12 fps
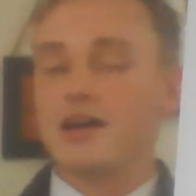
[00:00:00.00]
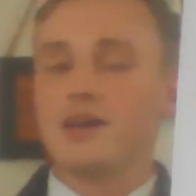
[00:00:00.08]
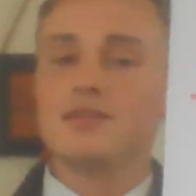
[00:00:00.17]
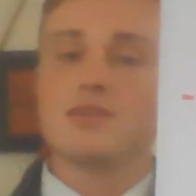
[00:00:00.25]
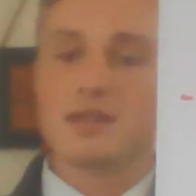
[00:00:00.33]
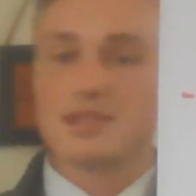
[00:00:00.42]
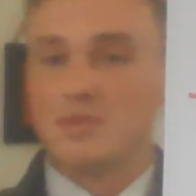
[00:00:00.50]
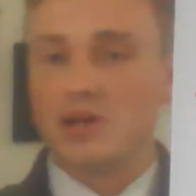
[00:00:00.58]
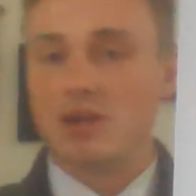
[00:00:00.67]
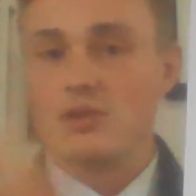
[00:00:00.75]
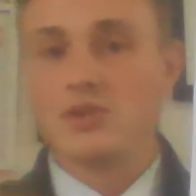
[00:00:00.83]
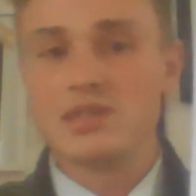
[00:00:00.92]
I talked
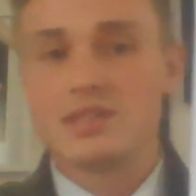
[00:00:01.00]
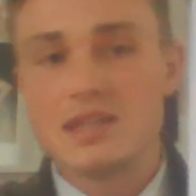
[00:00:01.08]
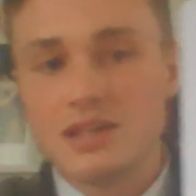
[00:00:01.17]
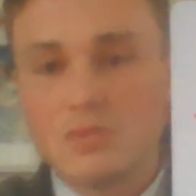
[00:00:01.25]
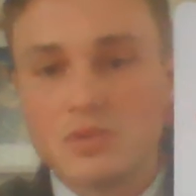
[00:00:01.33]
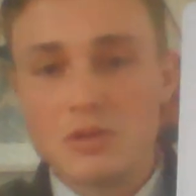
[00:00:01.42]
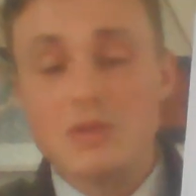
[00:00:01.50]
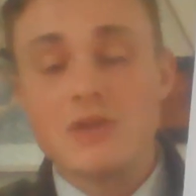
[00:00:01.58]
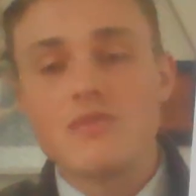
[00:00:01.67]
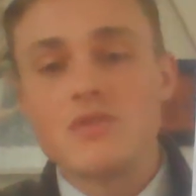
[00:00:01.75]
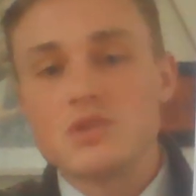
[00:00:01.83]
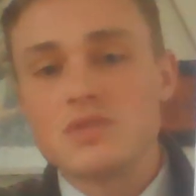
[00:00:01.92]
about those in one of my
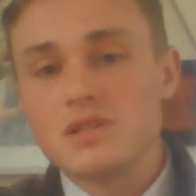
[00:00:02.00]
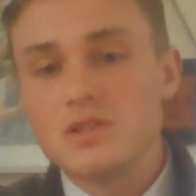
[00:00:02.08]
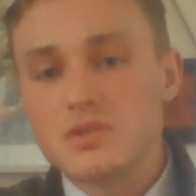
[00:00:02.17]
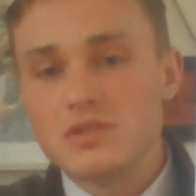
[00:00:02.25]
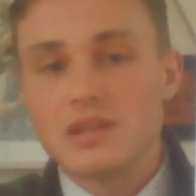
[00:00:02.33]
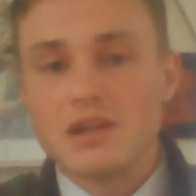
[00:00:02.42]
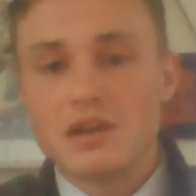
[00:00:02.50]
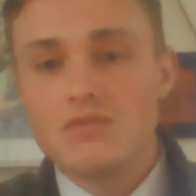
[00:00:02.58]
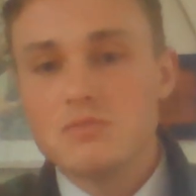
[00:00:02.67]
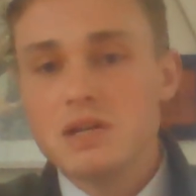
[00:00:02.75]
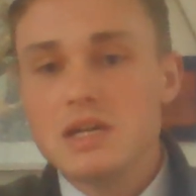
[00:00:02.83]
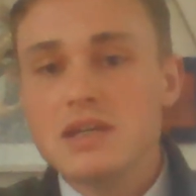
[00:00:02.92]
first videos that I
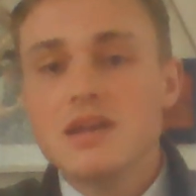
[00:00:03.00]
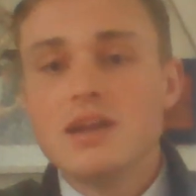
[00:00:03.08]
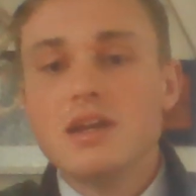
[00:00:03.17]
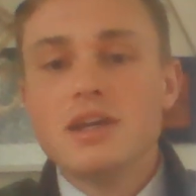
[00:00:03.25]
ever made.